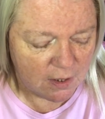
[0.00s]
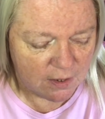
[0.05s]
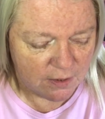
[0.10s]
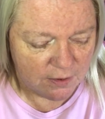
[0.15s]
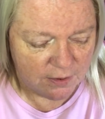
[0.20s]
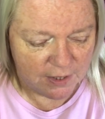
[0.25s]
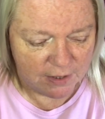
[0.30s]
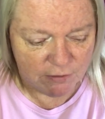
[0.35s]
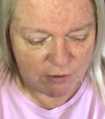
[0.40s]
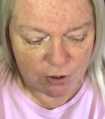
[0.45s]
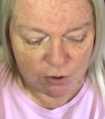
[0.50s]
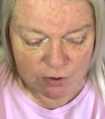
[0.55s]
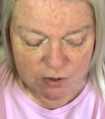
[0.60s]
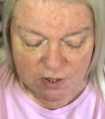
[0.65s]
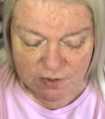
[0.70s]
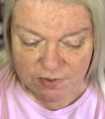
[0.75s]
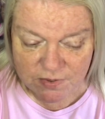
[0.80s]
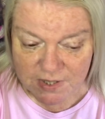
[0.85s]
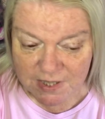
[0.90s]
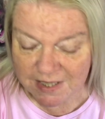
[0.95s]
There are lots
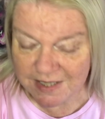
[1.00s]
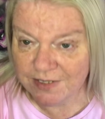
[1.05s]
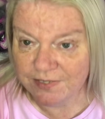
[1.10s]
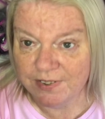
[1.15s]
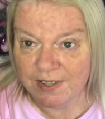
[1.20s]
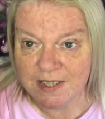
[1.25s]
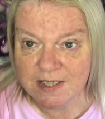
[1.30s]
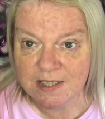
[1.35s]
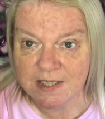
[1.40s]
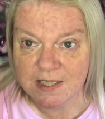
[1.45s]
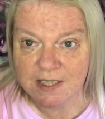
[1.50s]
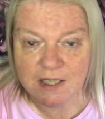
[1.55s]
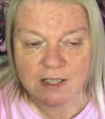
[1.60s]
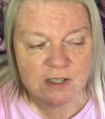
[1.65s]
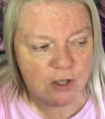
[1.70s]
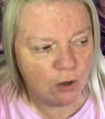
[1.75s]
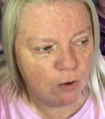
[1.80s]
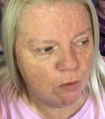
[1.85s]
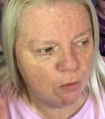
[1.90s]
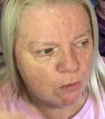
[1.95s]
of sea defences
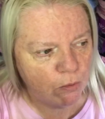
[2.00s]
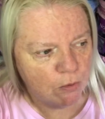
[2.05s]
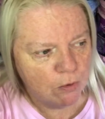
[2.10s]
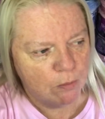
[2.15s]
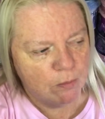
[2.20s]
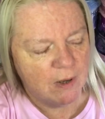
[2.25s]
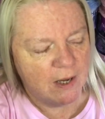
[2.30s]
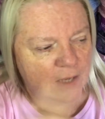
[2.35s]
all the way